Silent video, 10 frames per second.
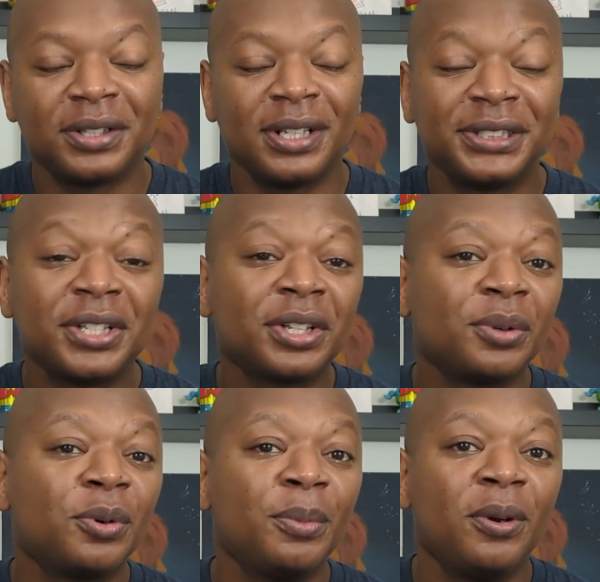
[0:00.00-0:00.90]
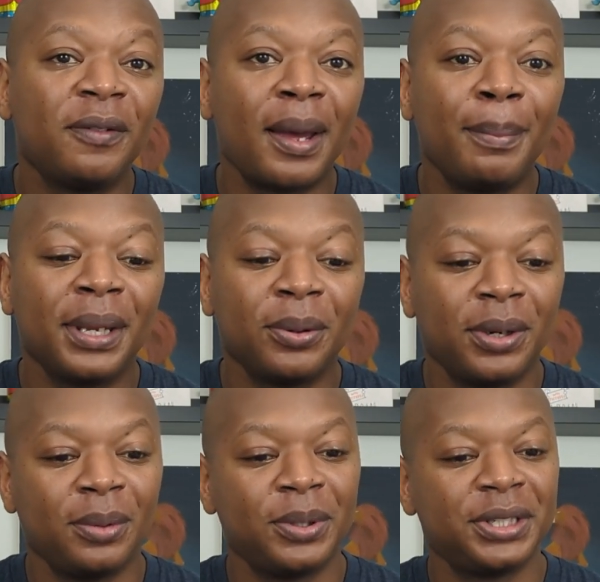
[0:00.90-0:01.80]
essentially remove
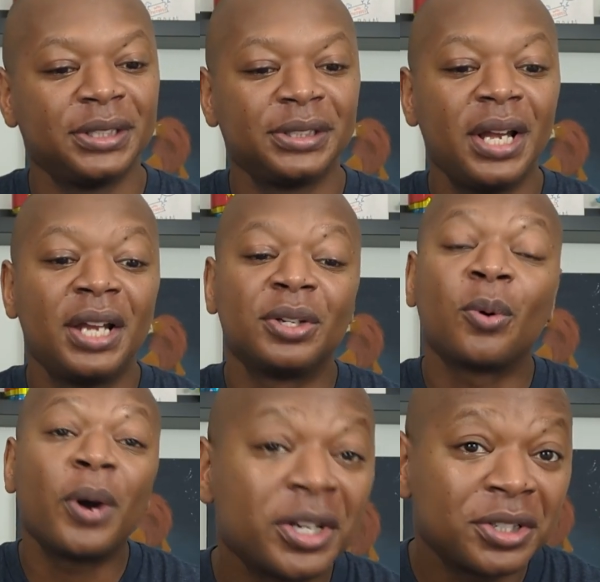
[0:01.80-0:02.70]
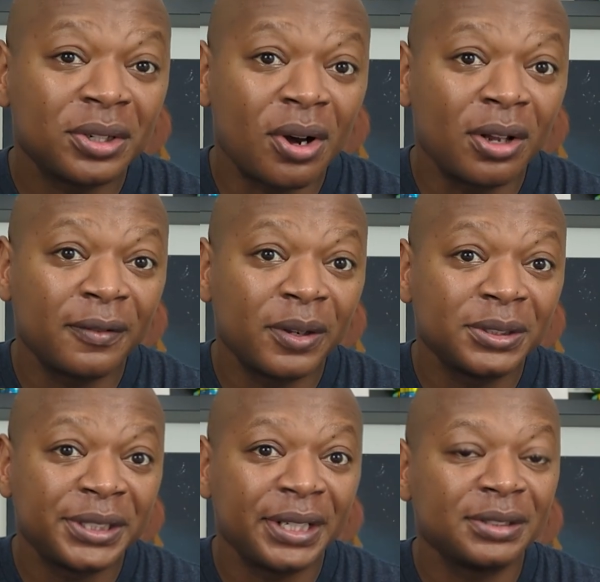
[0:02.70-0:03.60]
ambiguity, which is to question all of
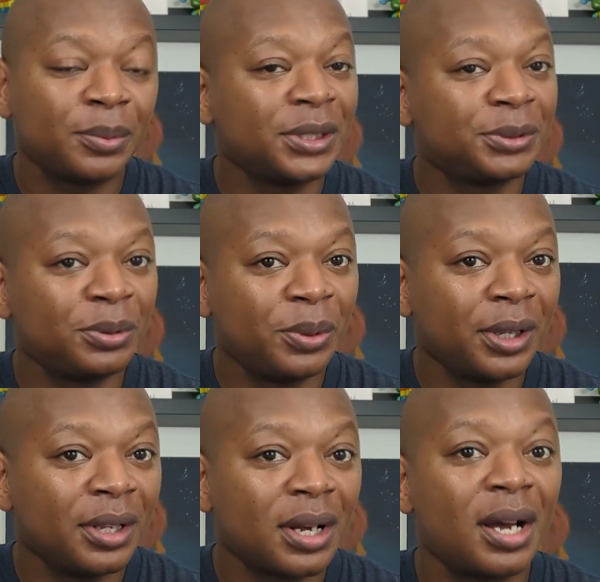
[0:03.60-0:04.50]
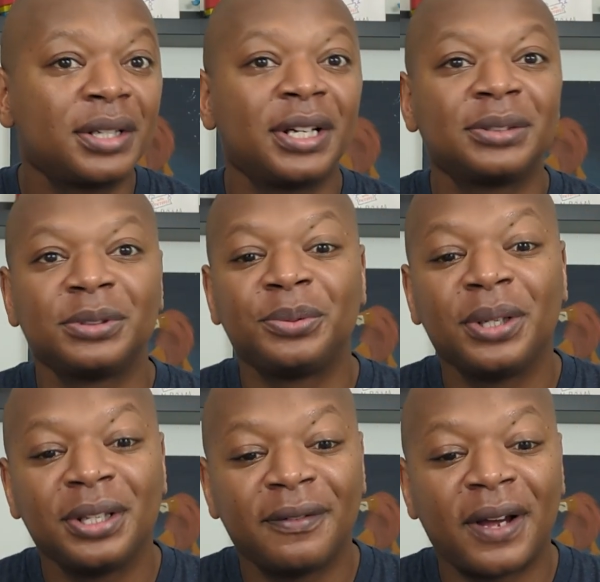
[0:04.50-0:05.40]
those things. What's really the context? What's
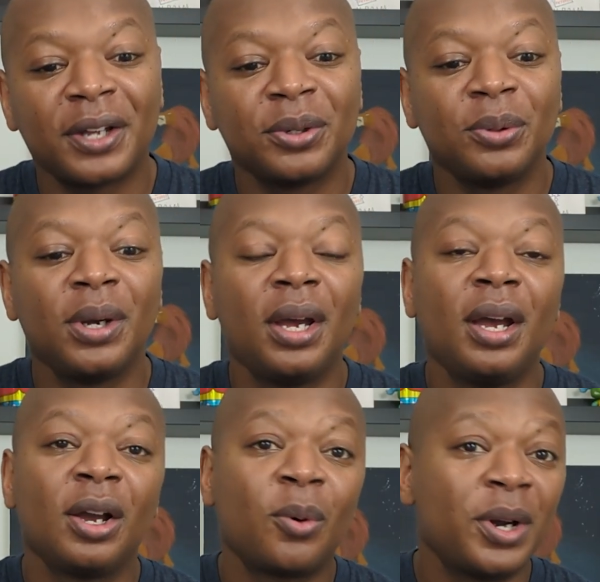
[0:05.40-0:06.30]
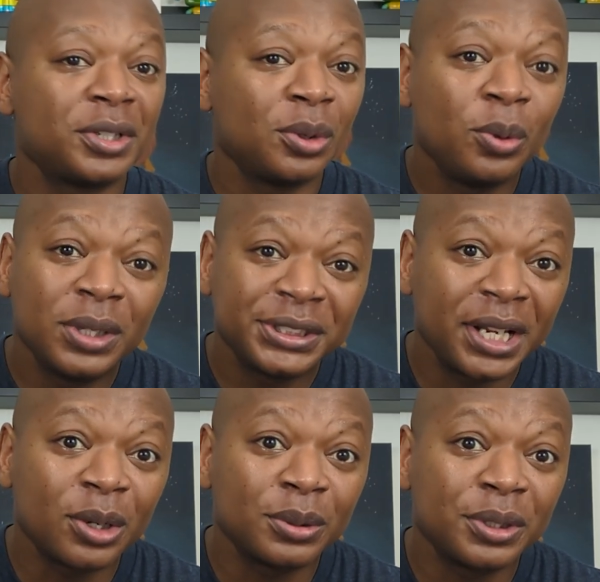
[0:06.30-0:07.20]
really the value? Question who the
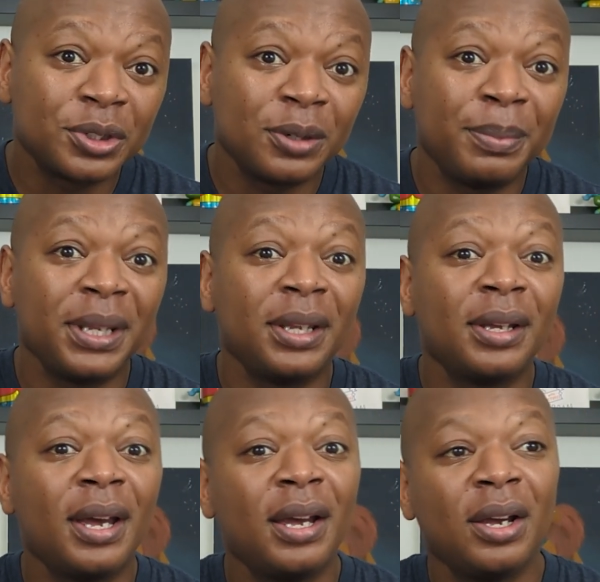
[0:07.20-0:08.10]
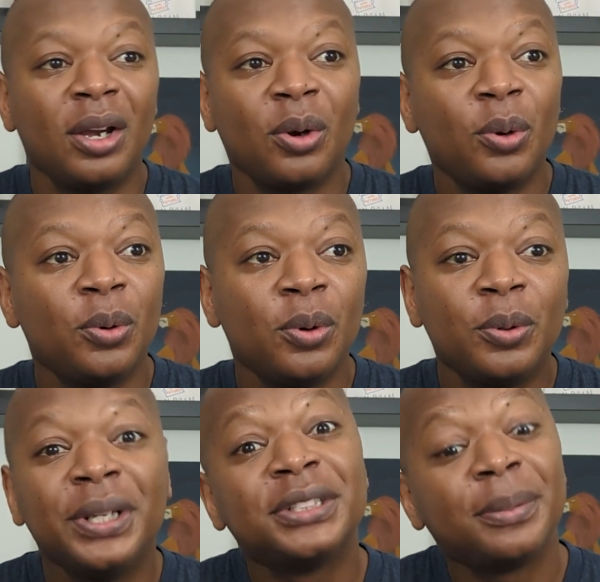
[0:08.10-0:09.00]
stakeholders should be,
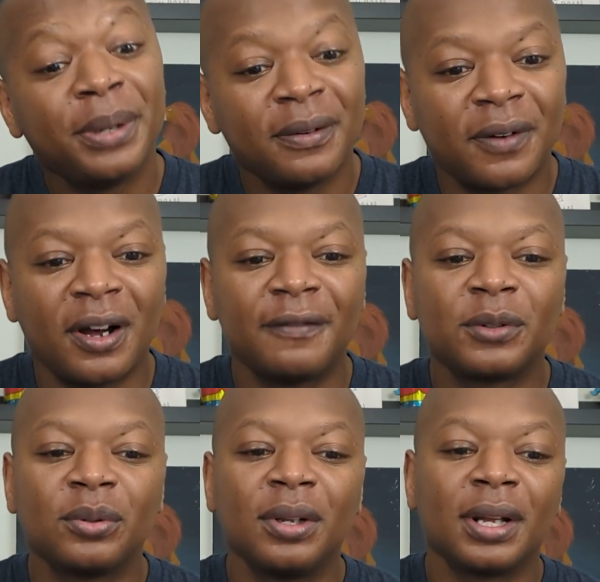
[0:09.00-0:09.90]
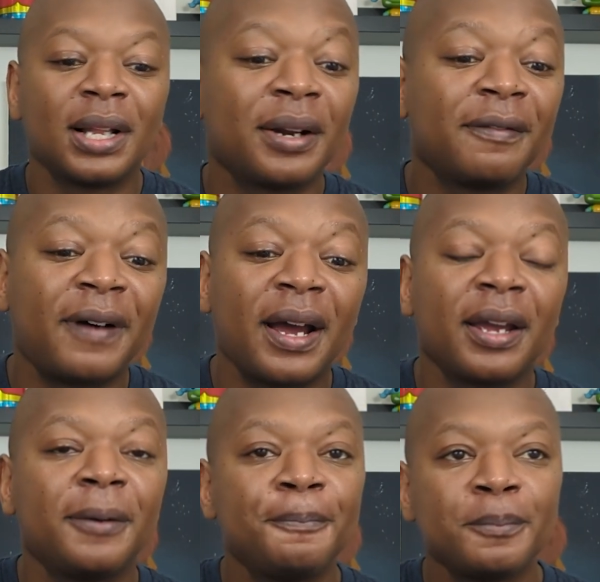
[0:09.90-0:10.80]
who needs to be involved, clarify